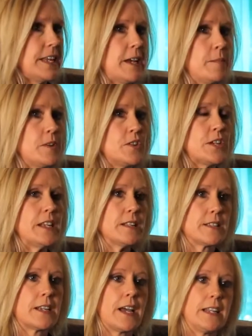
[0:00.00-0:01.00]
damage
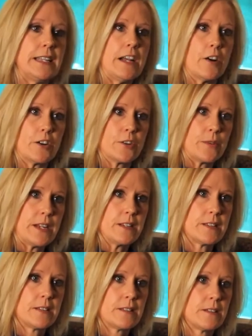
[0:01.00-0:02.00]
inside the
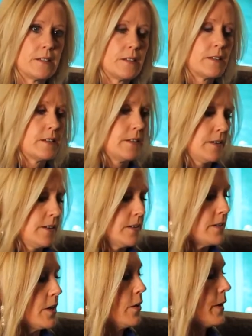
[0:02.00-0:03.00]
arteries.
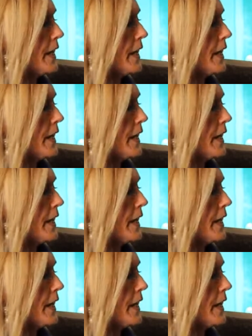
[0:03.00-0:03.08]
So